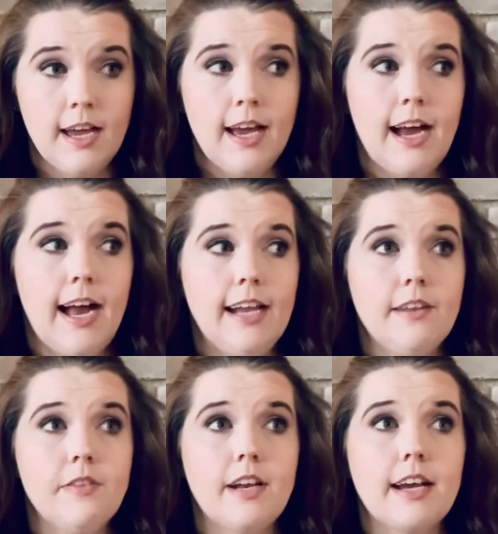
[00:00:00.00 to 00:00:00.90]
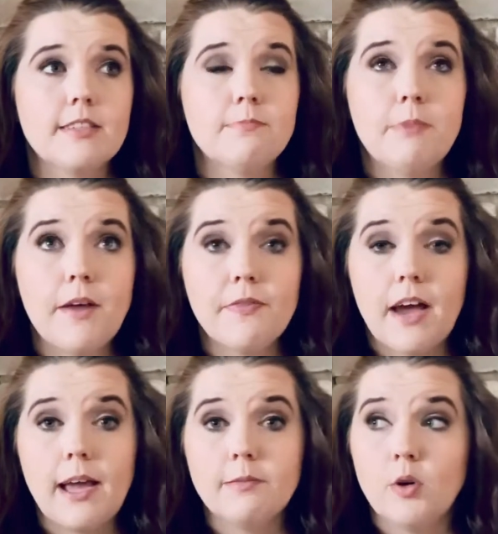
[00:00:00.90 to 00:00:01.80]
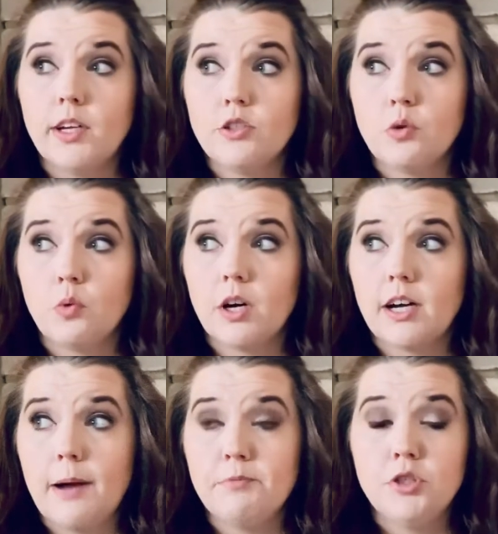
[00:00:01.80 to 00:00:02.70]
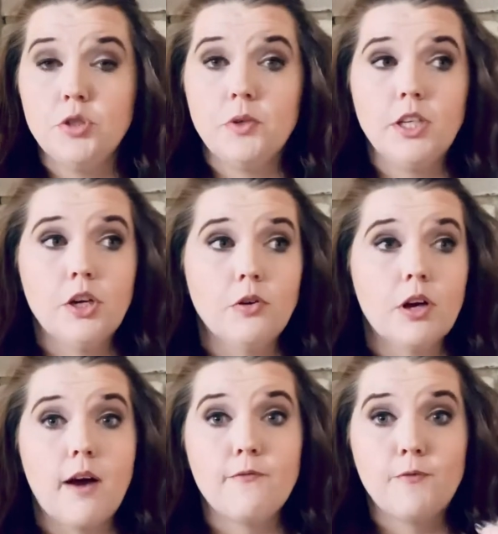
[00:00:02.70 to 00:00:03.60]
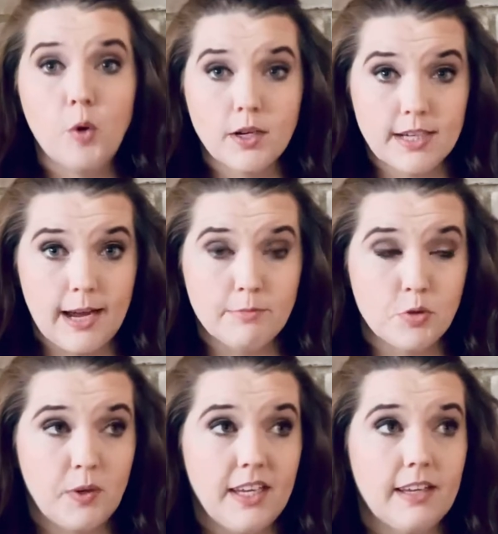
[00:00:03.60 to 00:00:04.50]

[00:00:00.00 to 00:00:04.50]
And in the next month, I am going to work up to doing yoga 4 times a week.